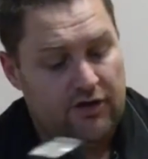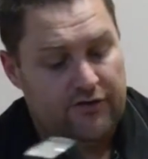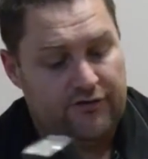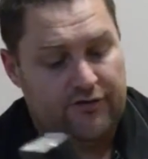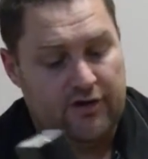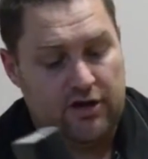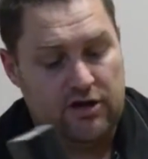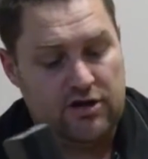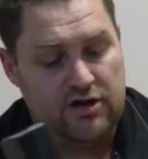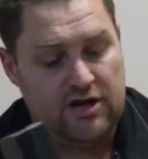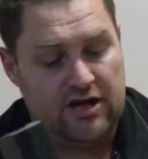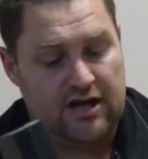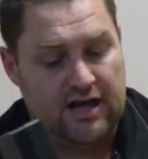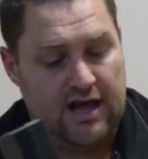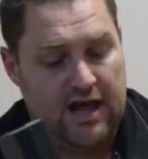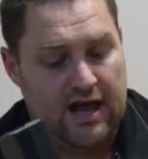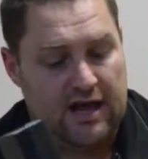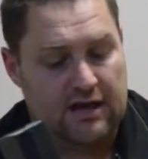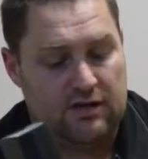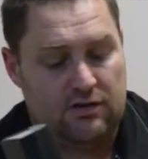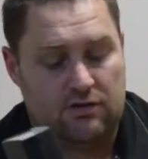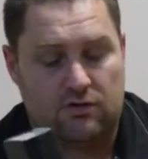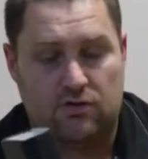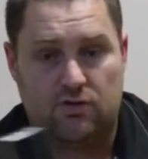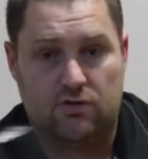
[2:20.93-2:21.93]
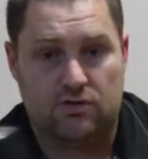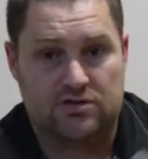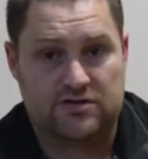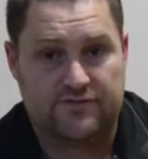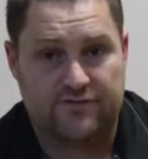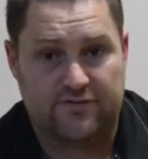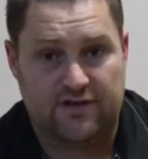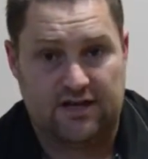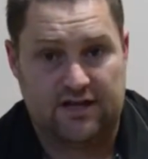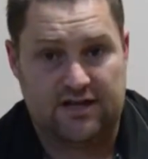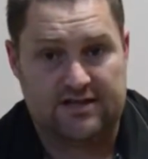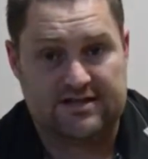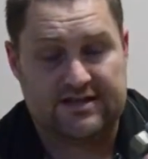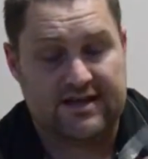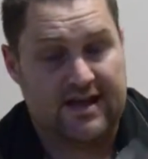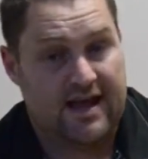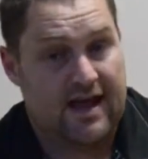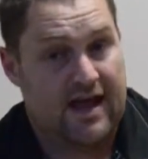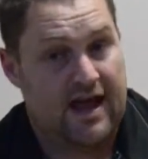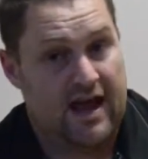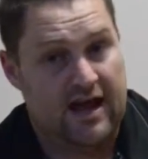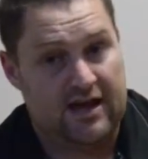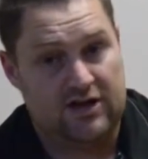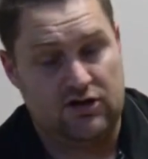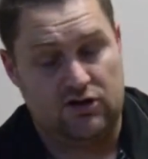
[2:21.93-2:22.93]
So you can of course flick it to
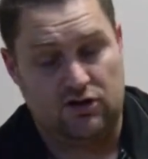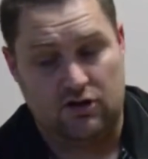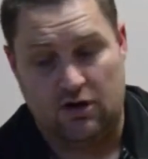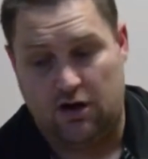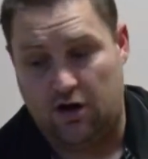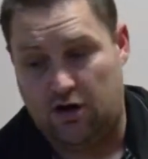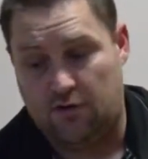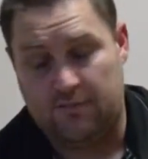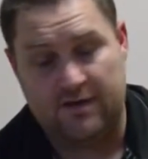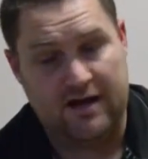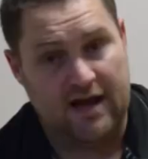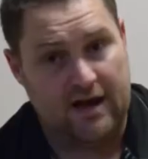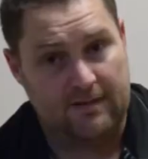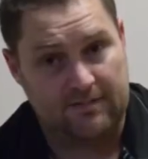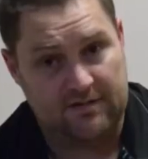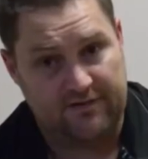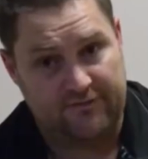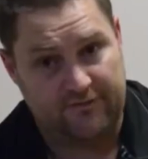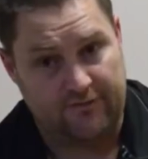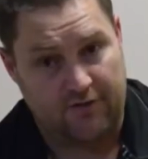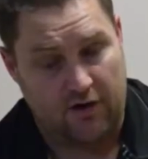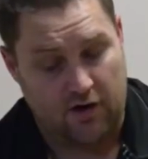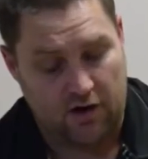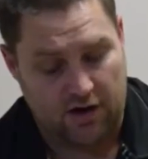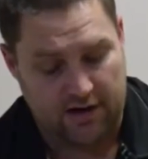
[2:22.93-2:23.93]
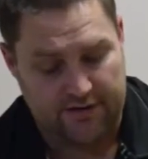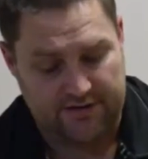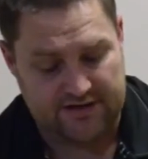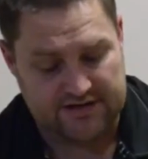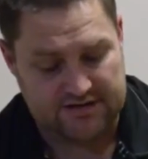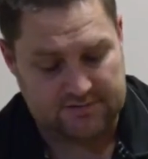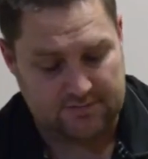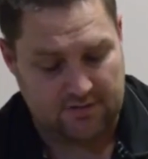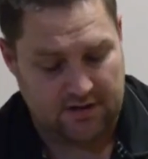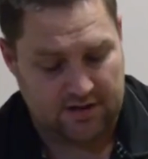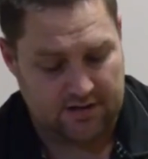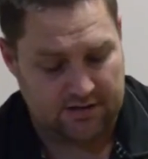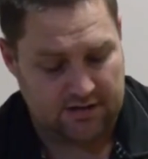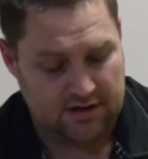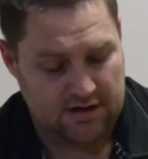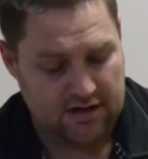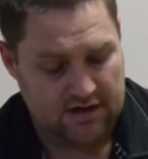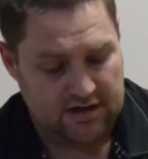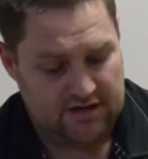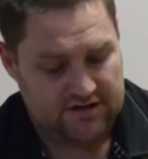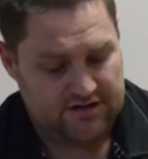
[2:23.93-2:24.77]
that and I'll be able to fire this one.